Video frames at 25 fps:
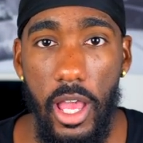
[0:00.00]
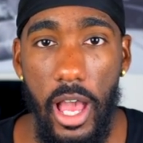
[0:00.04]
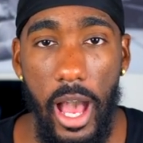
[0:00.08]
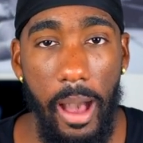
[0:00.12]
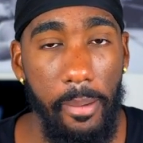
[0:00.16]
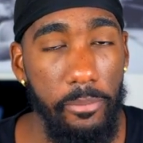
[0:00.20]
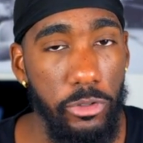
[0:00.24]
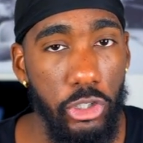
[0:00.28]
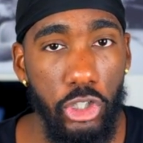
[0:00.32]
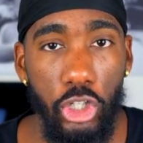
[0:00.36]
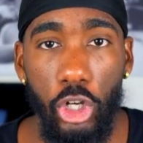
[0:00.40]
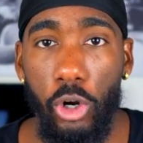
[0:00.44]

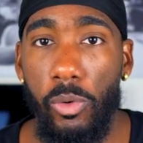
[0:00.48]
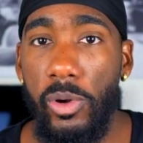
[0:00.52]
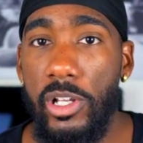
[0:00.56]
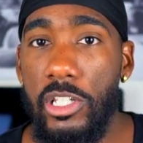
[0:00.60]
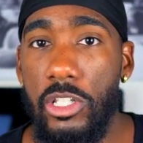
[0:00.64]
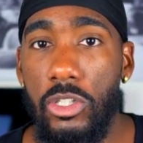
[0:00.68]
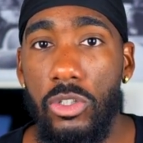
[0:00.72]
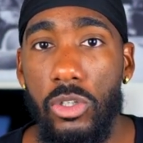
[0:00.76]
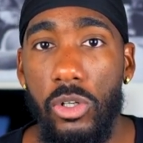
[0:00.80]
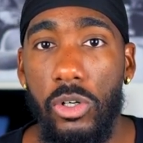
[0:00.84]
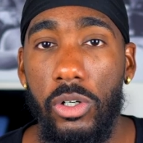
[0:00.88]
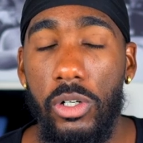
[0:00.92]
I'm sure
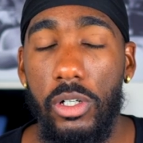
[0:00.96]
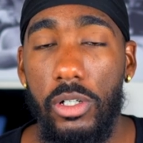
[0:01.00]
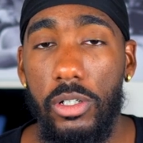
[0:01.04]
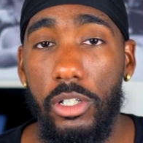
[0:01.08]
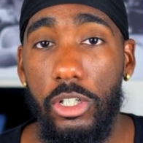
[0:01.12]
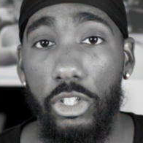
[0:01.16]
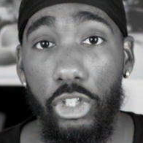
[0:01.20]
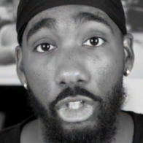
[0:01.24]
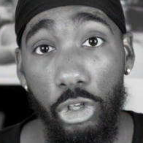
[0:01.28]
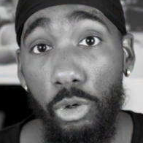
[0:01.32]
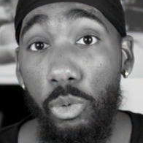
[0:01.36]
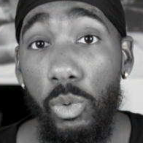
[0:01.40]
it's not,
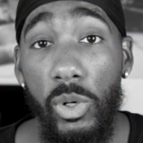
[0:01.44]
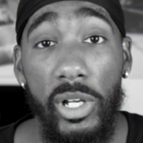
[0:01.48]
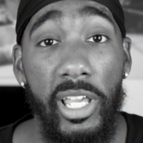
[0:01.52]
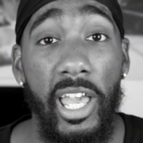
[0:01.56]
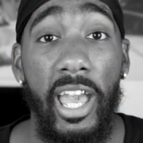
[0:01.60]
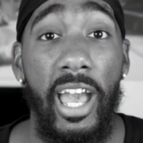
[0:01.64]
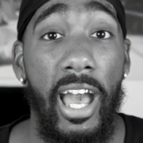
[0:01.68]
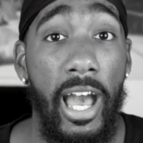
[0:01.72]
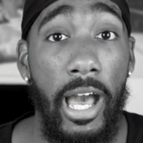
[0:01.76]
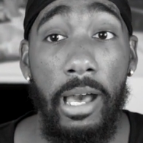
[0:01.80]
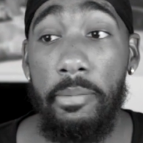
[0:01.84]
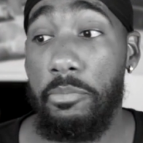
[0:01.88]
you will
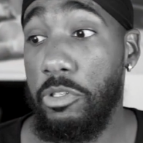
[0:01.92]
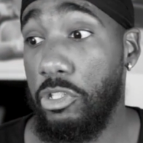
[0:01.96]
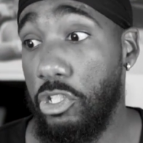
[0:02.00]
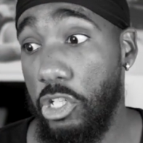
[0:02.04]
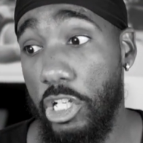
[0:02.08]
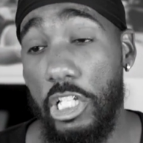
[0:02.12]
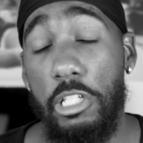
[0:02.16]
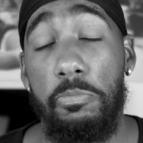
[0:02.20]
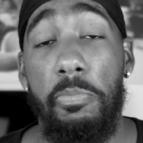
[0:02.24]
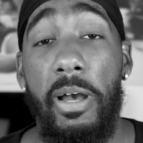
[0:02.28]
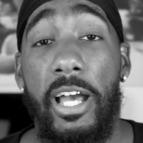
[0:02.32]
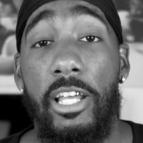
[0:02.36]
get abs
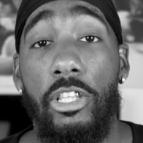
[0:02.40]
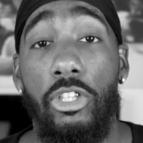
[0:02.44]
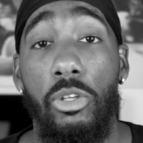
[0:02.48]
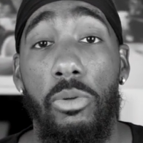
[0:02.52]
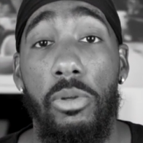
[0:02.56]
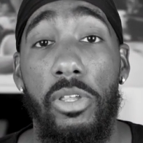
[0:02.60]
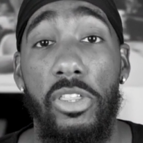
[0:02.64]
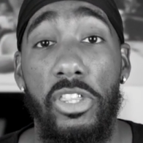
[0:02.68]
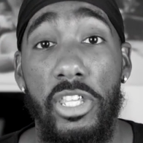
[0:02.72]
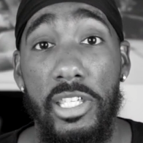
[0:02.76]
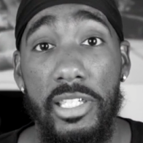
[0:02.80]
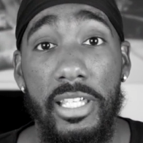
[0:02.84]
just by
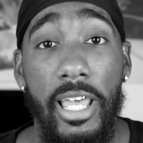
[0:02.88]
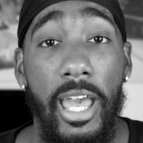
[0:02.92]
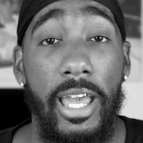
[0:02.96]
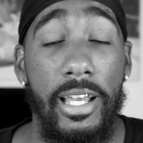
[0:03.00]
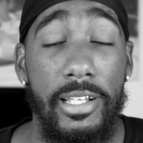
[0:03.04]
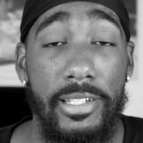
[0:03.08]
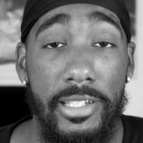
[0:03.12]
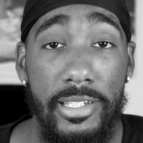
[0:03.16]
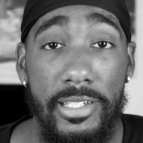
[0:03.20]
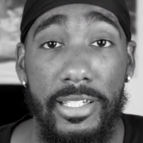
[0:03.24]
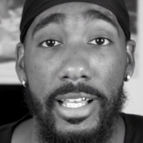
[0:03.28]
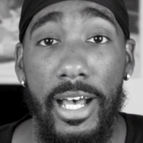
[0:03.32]
doing these
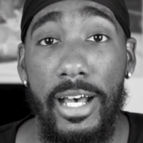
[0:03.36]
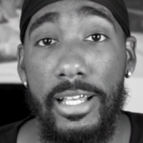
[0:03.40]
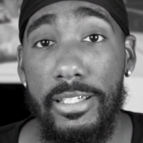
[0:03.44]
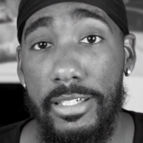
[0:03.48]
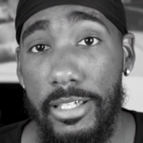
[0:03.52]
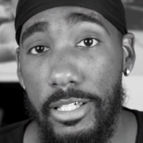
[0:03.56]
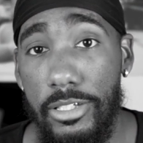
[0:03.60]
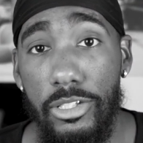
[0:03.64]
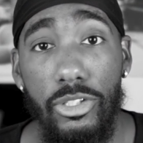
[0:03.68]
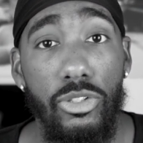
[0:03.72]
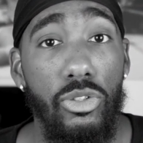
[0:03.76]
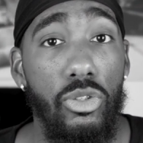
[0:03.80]

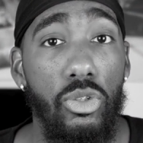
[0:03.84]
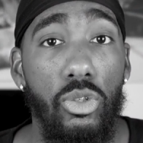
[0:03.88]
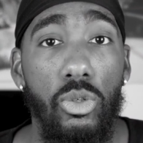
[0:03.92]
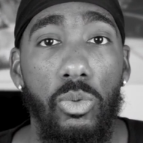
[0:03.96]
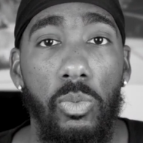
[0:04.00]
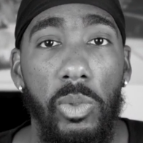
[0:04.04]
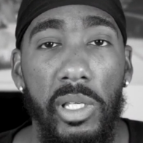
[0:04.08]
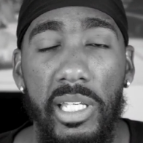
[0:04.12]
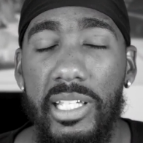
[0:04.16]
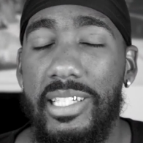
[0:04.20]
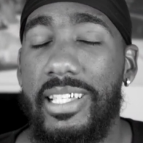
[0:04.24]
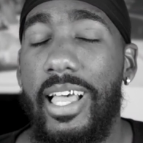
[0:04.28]
exercises in 2
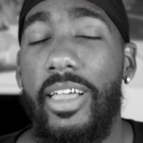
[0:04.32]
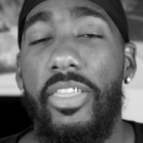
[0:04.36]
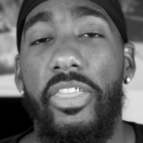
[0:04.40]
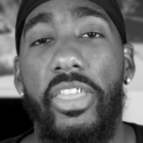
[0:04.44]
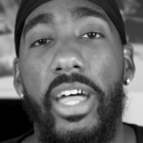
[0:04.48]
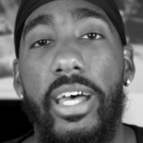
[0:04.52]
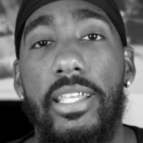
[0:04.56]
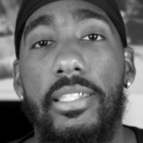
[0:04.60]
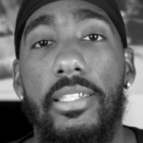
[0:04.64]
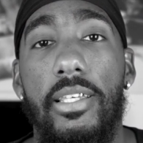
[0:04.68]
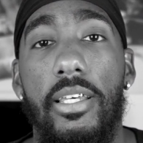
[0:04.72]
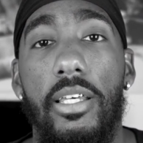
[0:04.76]
weeks and
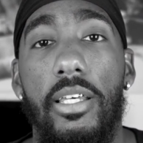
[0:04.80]
that's